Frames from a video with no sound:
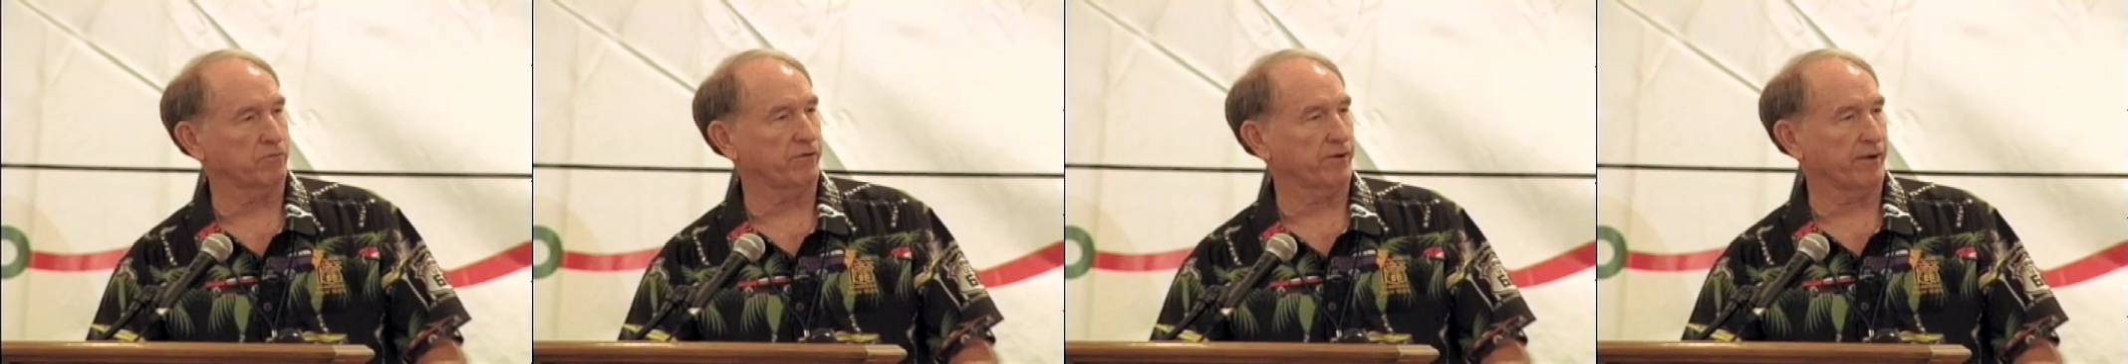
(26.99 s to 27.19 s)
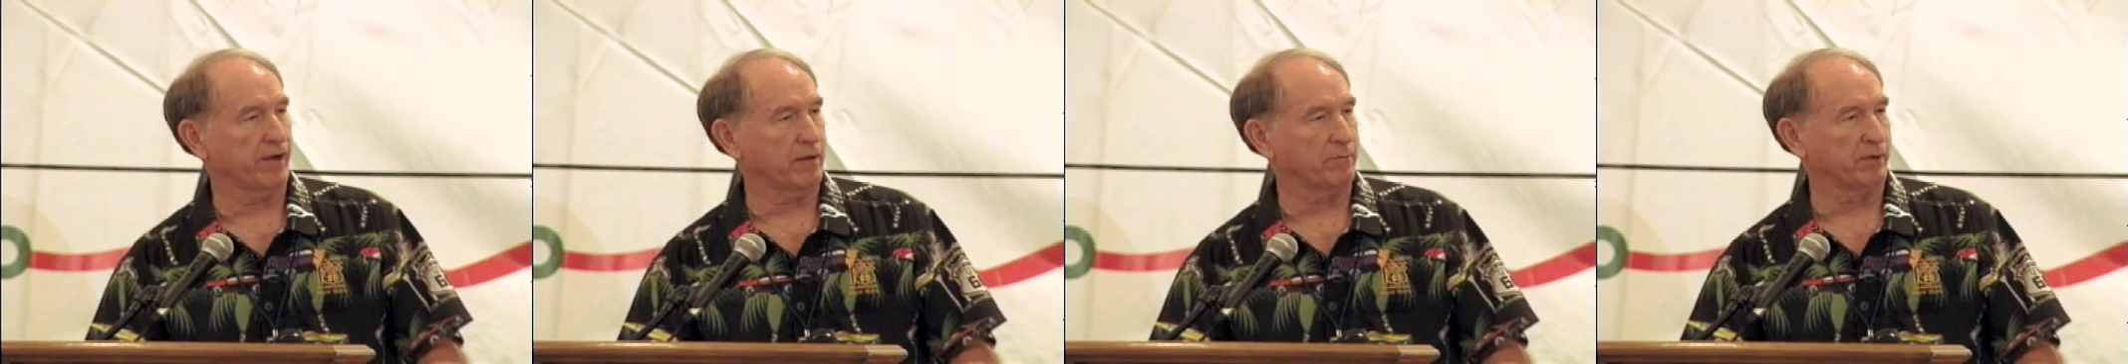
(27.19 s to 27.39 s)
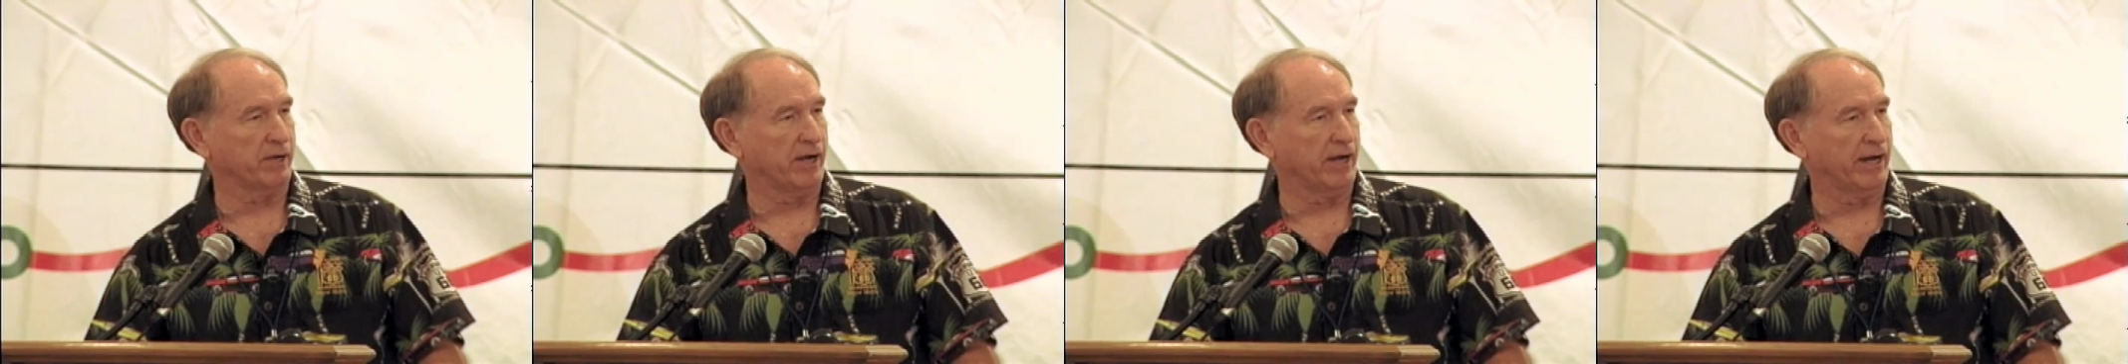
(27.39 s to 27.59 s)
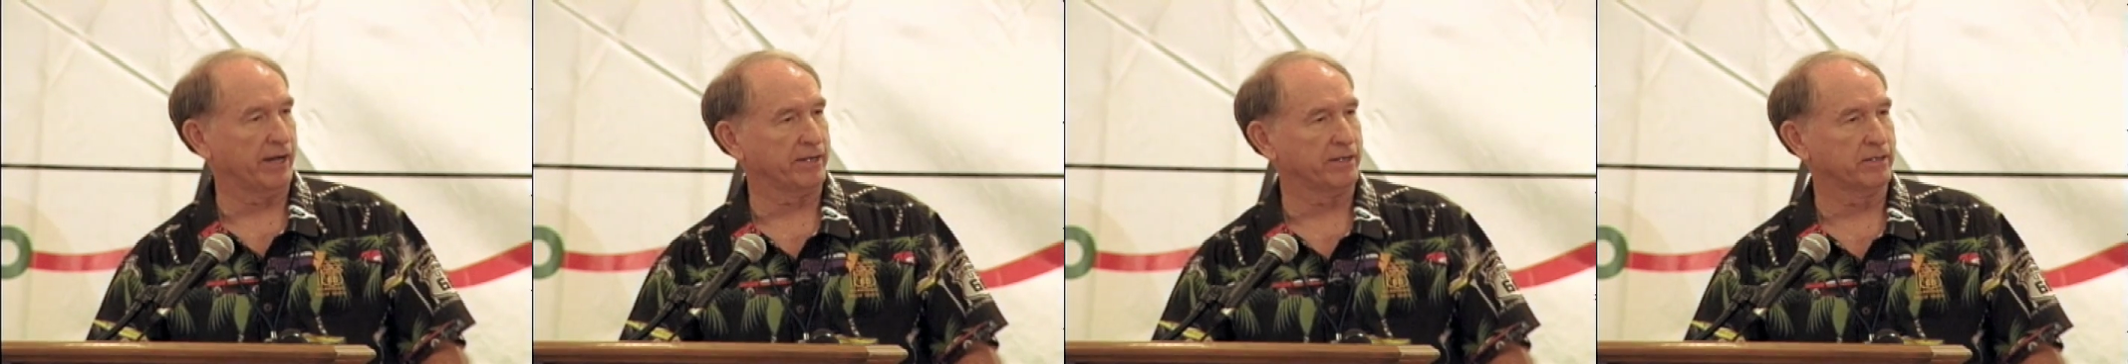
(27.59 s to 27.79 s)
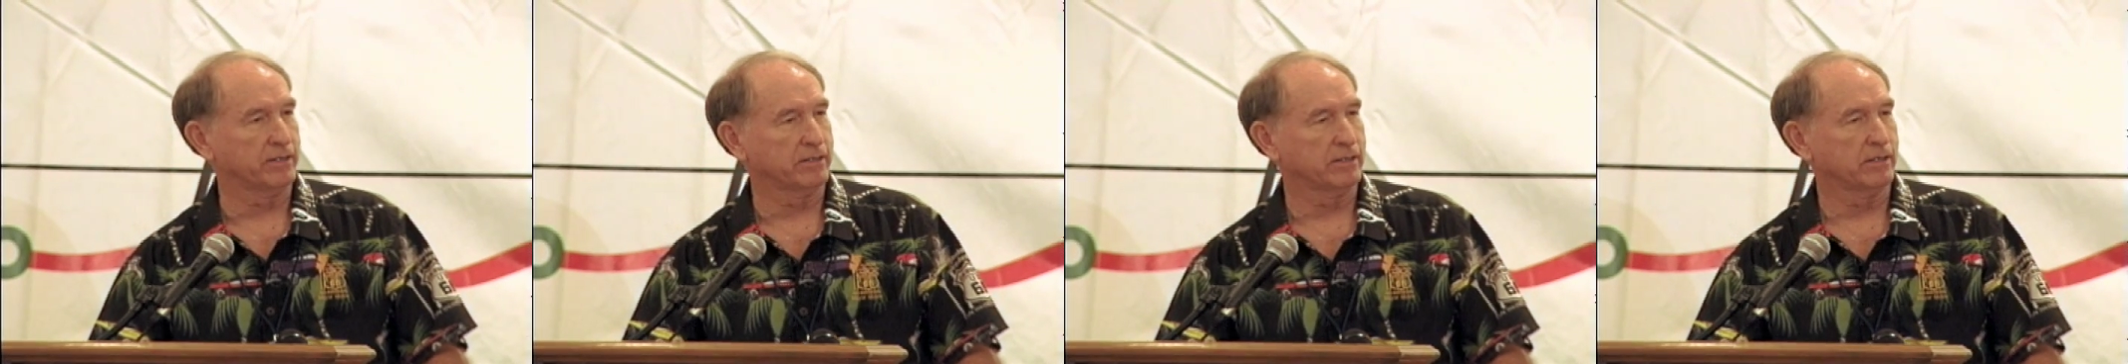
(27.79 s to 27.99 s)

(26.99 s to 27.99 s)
phenomenon